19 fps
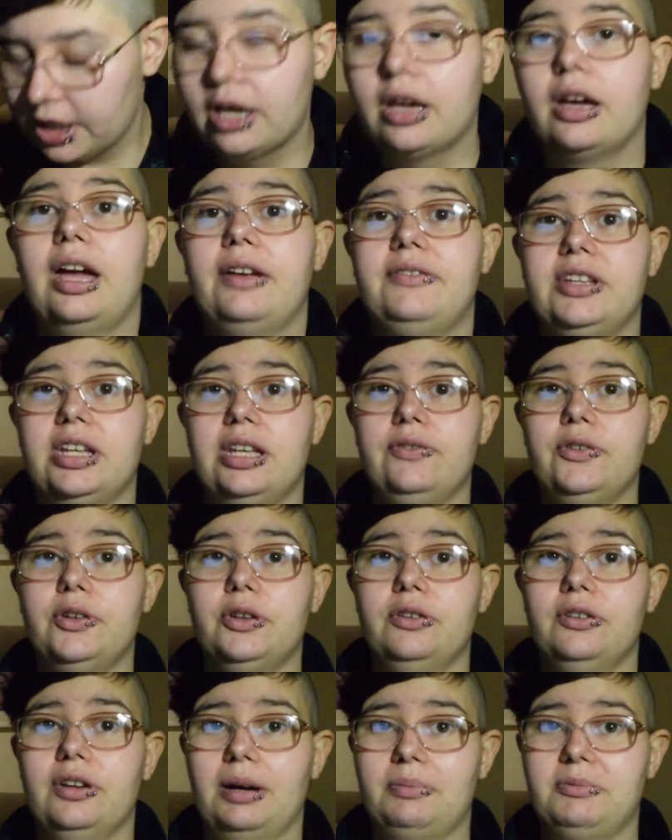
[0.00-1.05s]
had to give
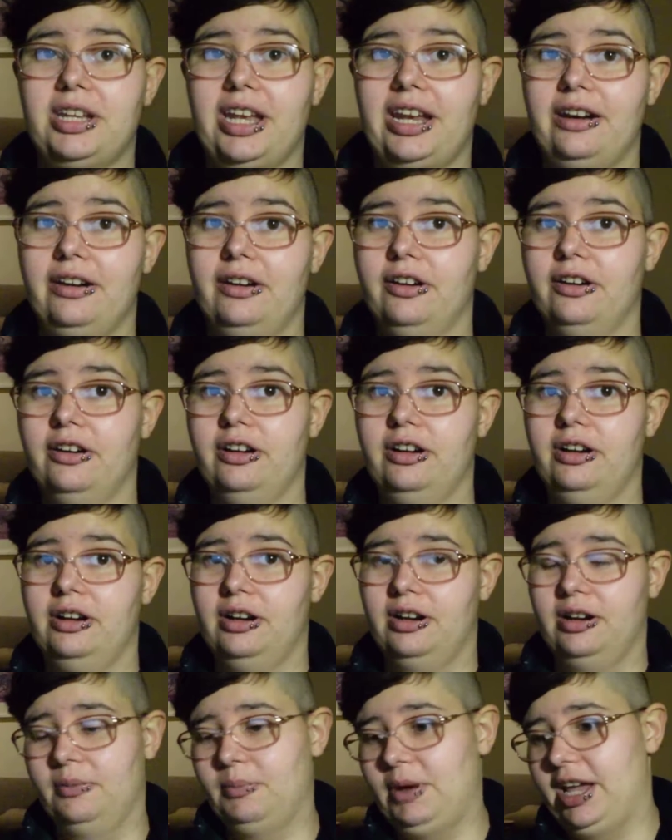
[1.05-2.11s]
you an update on
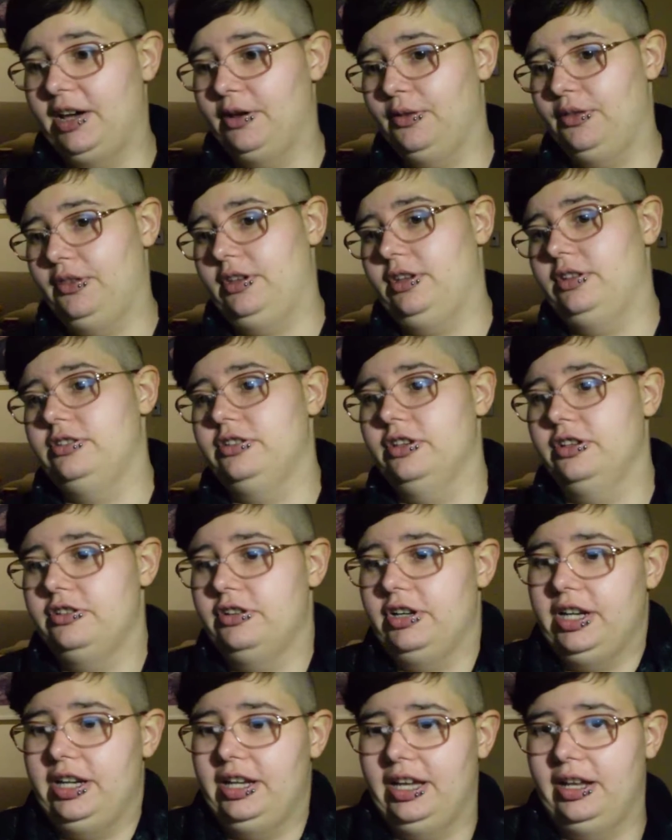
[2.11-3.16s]
my health and
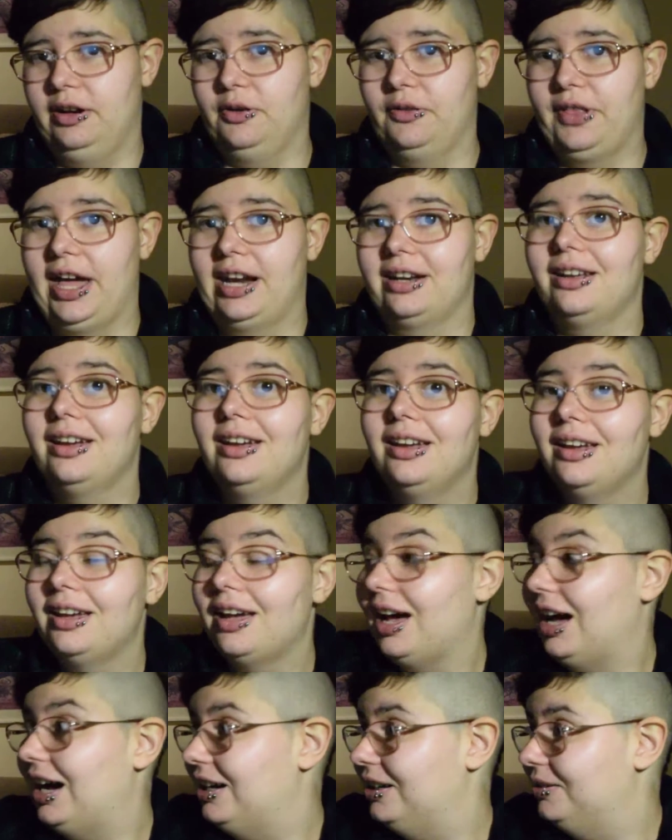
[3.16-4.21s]
surgery and all that,
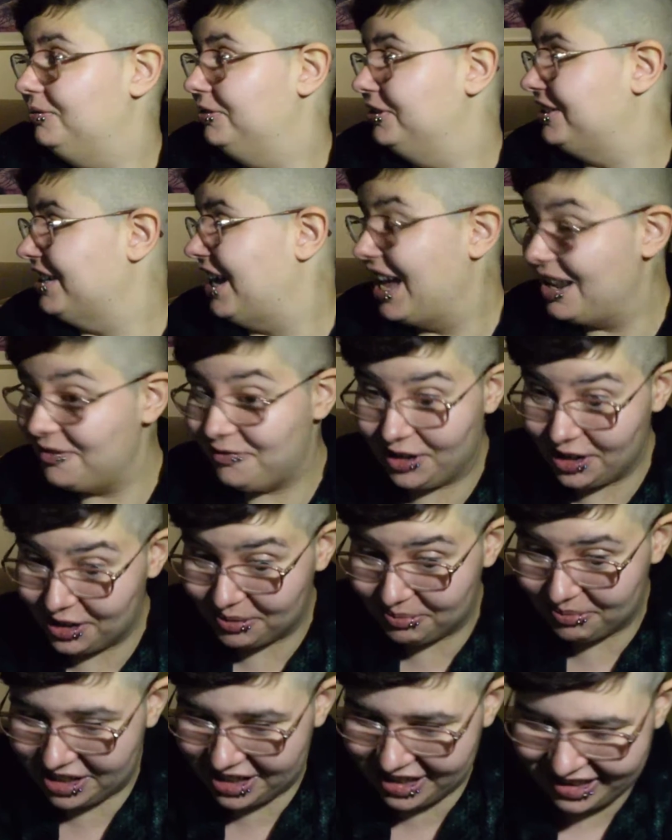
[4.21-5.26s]
which I had
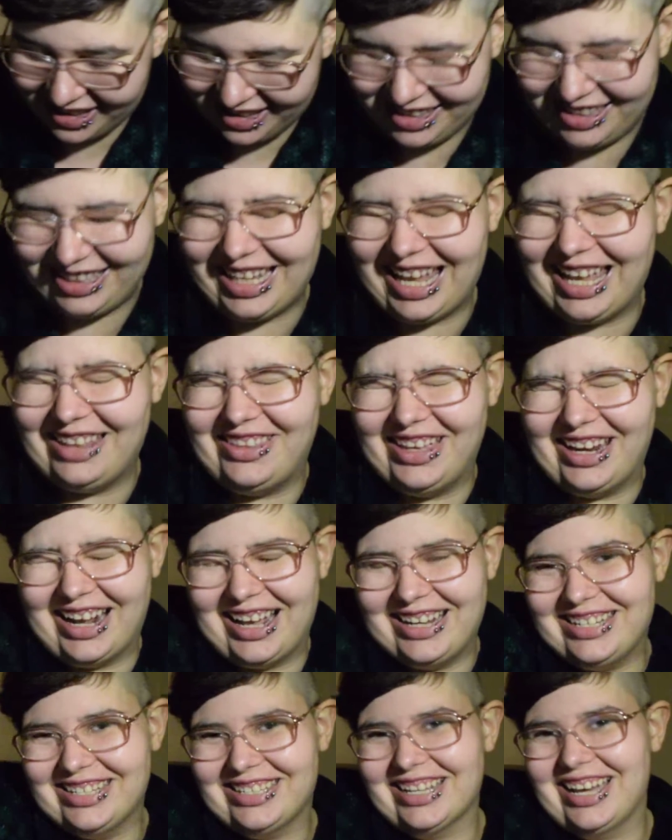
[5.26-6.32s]
filmed, and then I
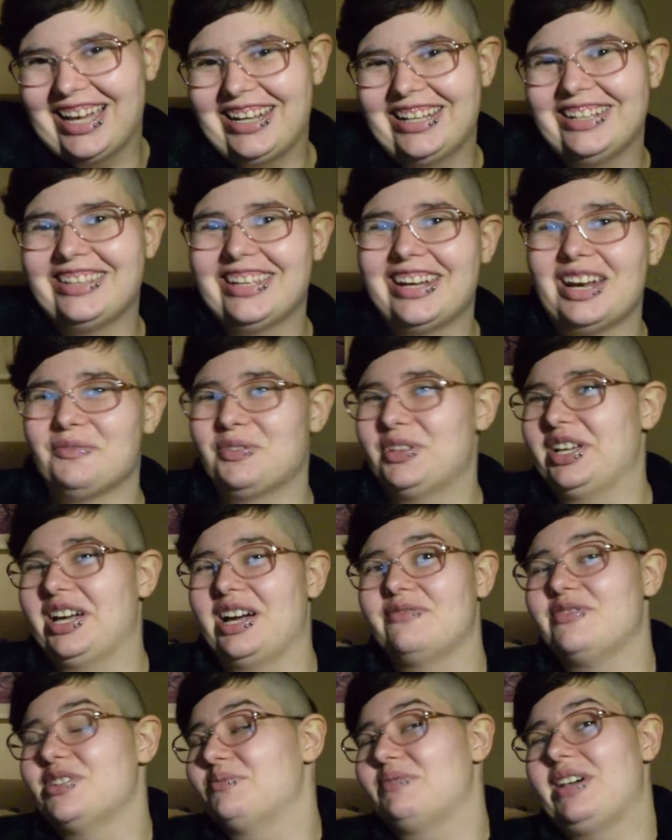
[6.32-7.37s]
decided that everything I
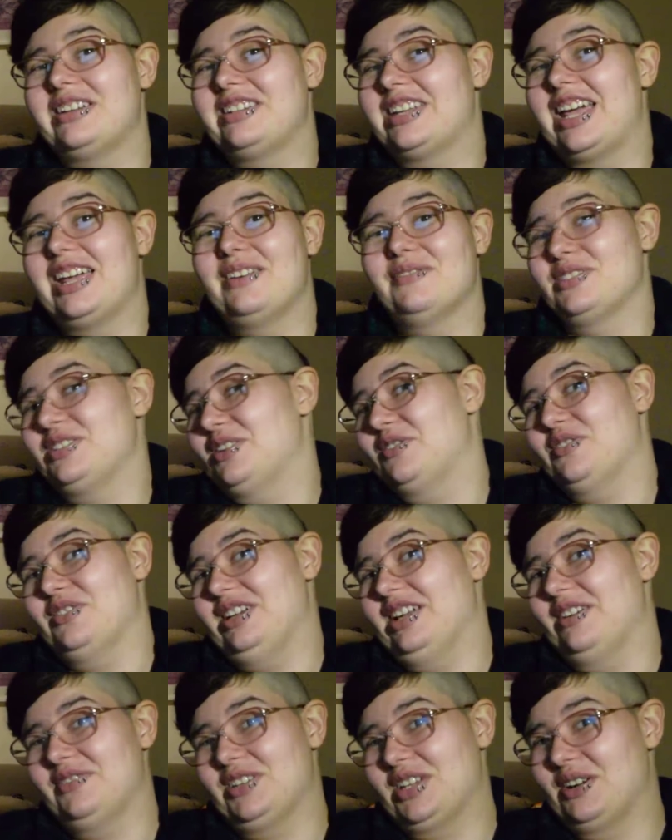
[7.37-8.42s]
filmed that day was not good
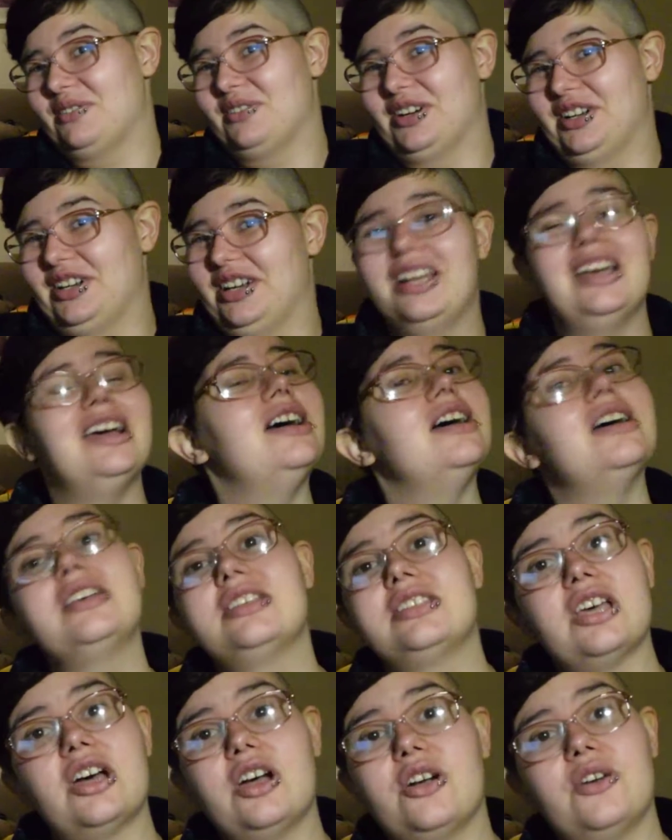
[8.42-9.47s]
enough to go on.
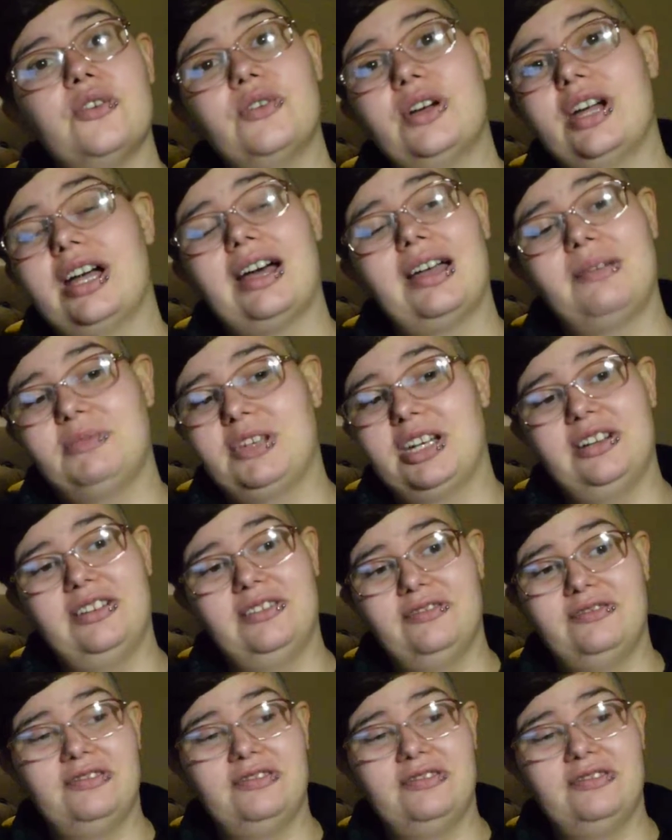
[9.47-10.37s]
So I'm gonna